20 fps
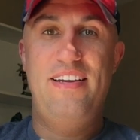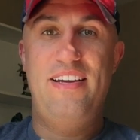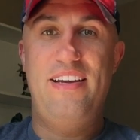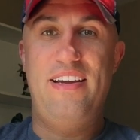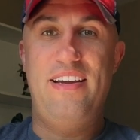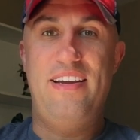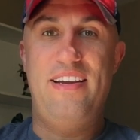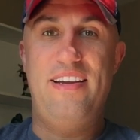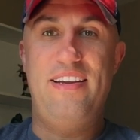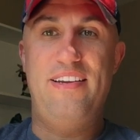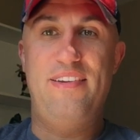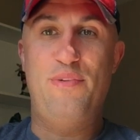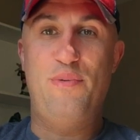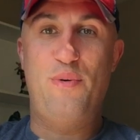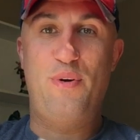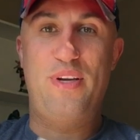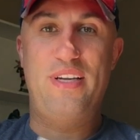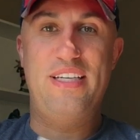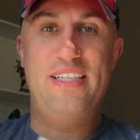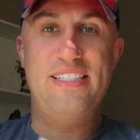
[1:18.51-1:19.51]
and the
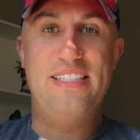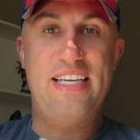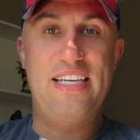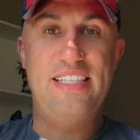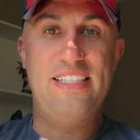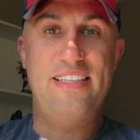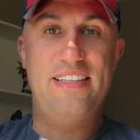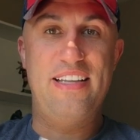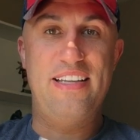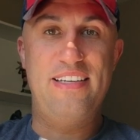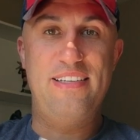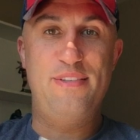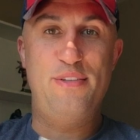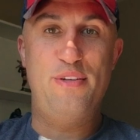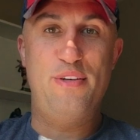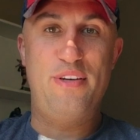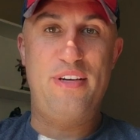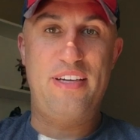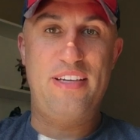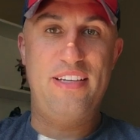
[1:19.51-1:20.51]
organization that it
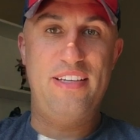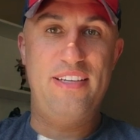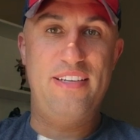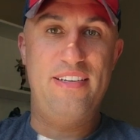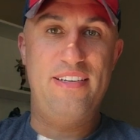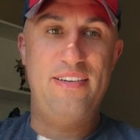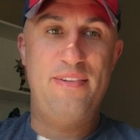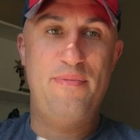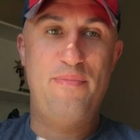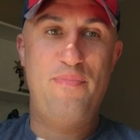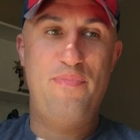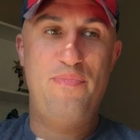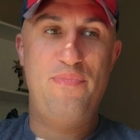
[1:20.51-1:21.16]
took to